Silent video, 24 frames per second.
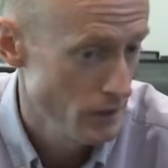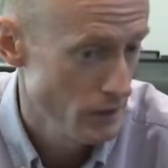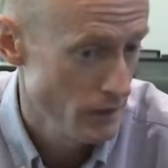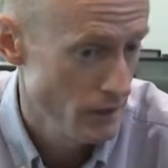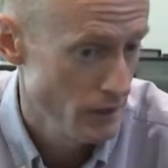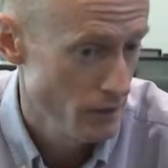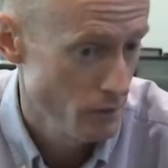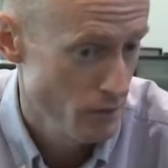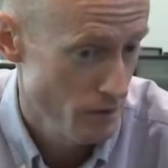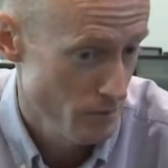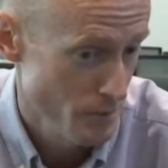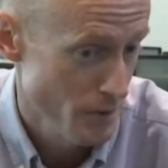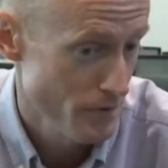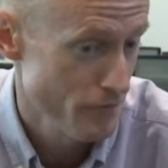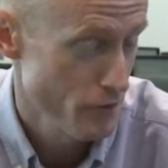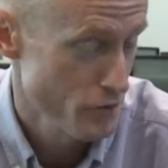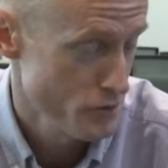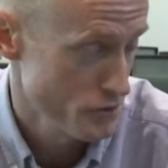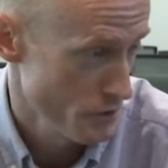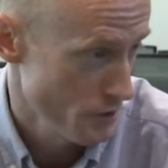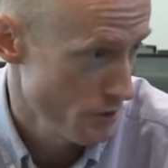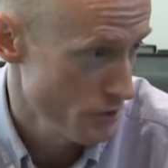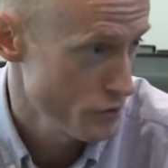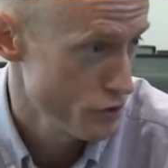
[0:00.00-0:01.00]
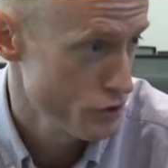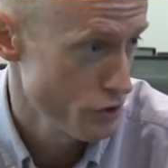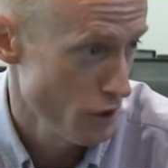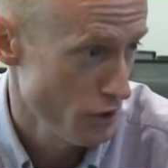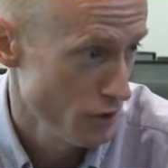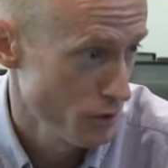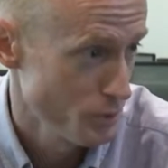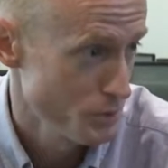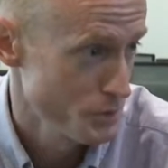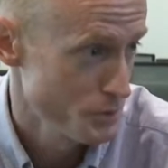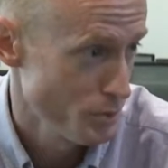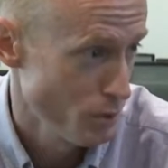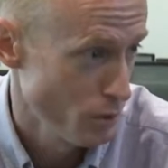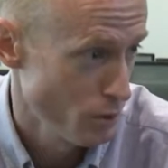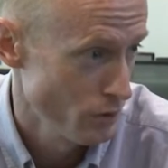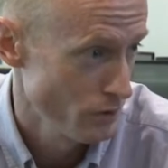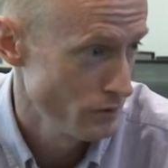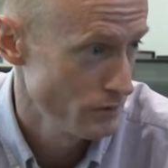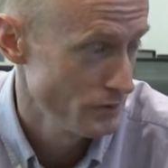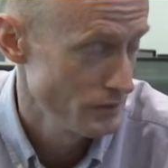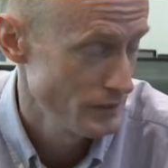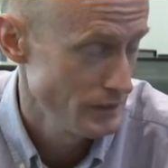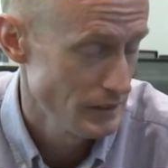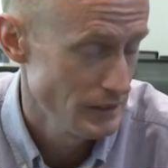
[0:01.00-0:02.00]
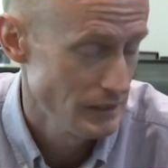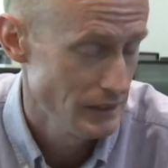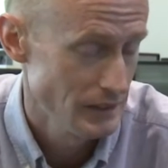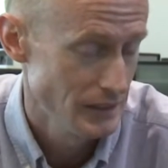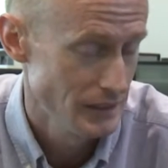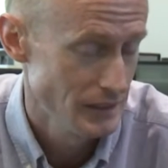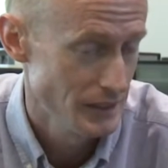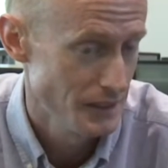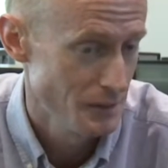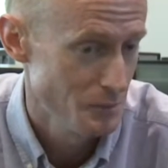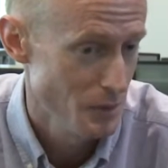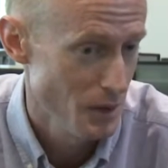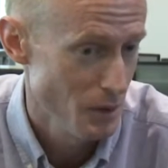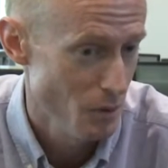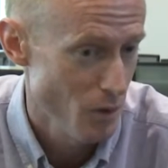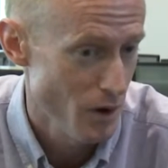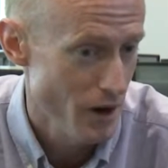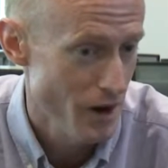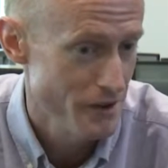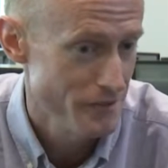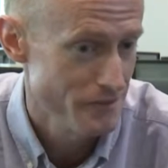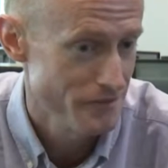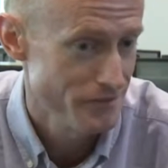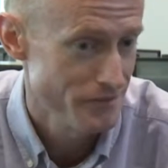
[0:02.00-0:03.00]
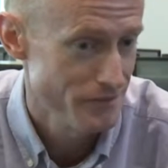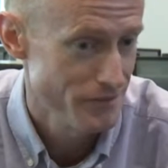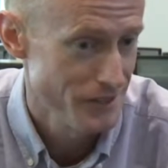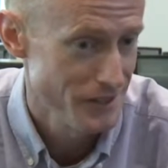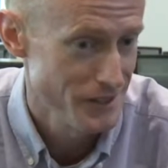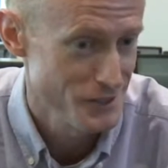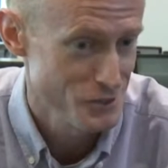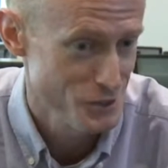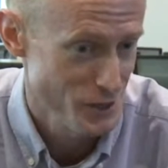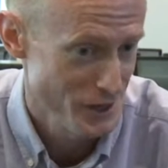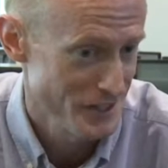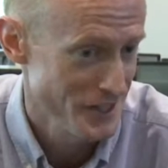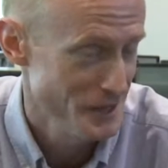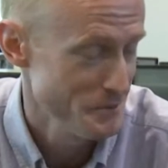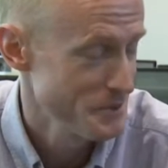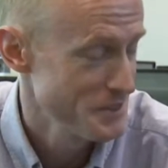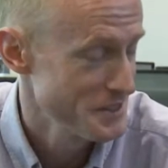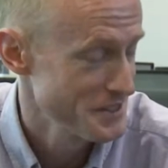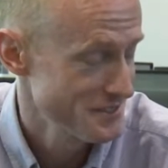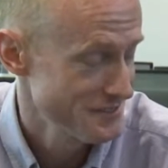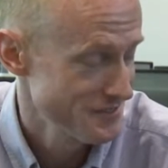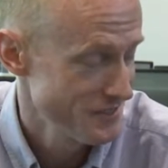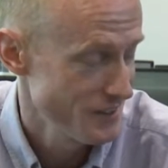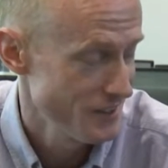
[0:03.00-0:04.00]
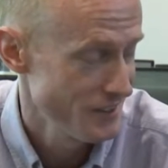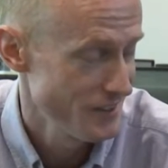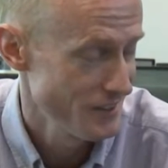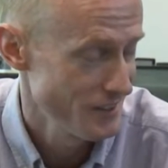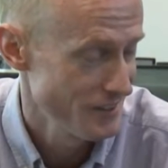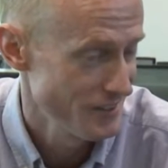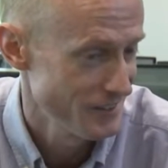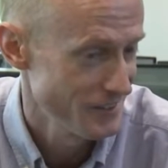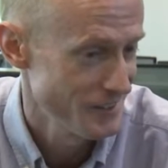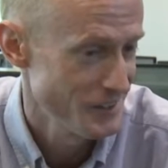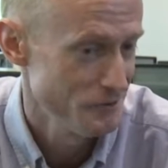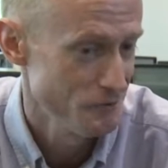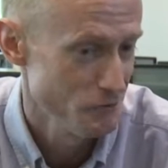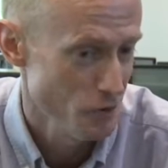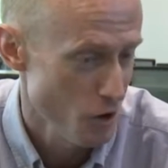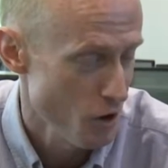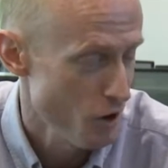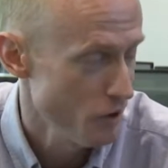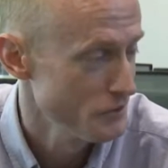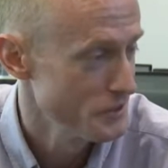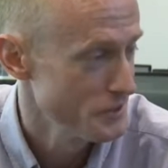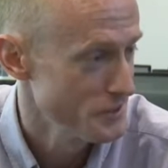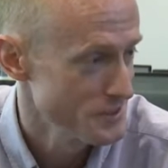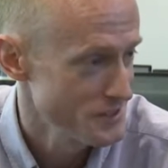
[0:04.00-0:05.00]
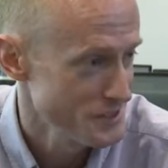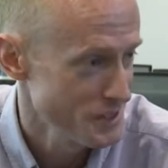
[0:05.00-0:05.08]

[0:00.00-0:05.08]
uh, whenever my first daughter Charlotte was born. Uh, my wife uh, tried to get me uh, involved in